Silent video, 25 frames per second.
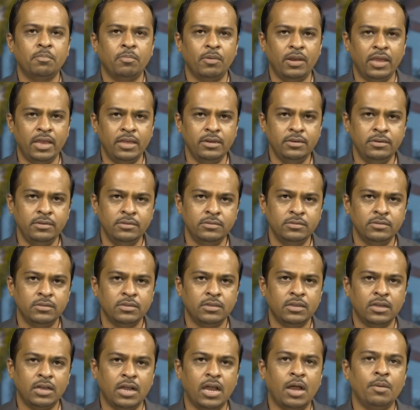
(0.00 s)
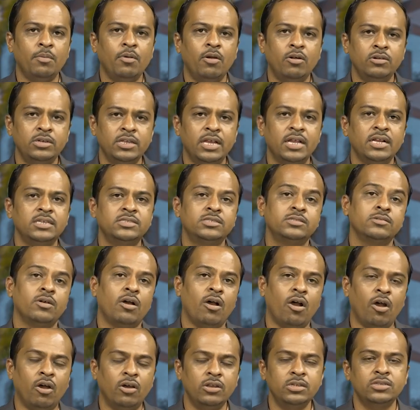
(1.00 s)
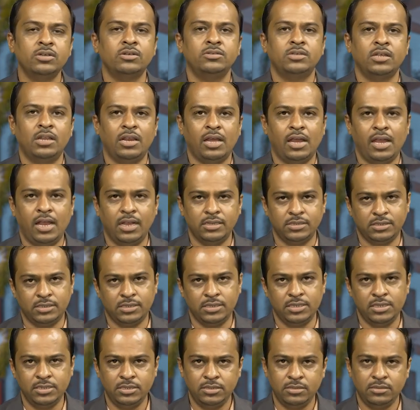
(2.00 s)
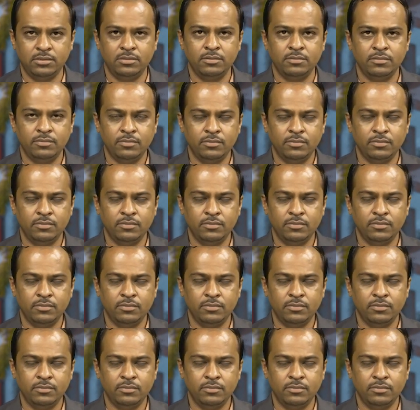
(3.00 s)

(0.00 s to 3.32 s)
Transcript: plane about its horizontal axis